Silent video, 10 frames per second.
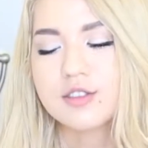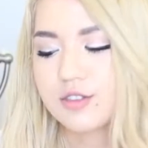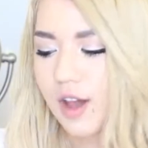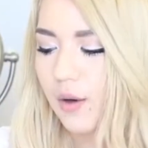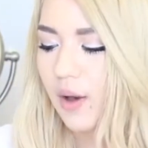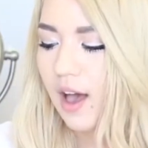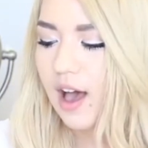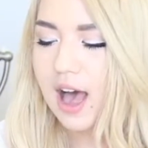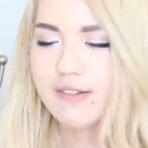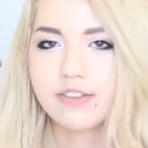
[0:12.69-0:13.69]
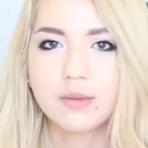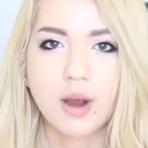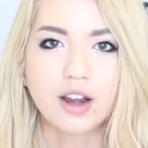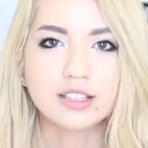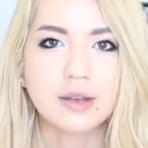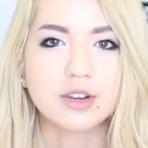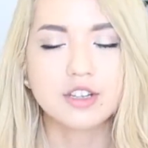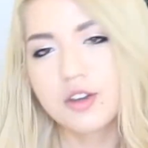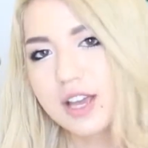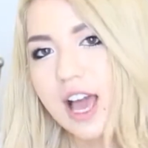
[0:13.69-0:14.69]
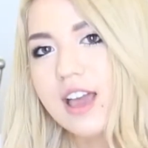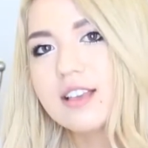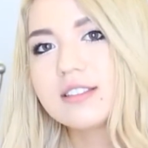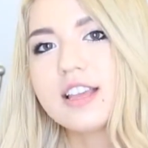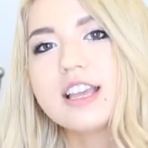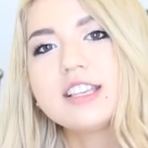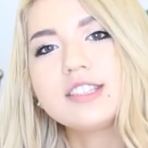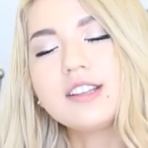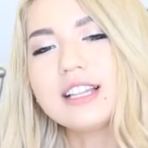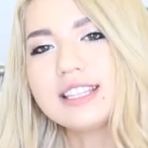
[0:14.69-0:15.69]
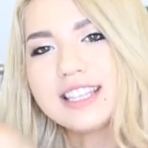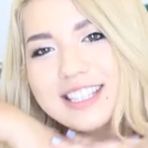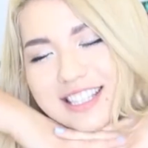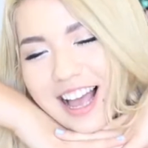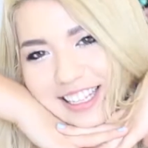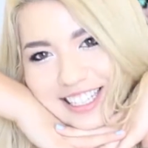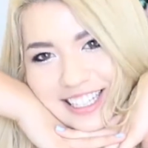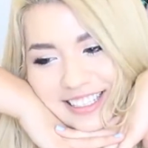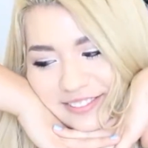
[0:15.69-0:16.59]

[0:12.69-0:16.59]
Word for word: so I have a few products I want to show you guys. So let's get started.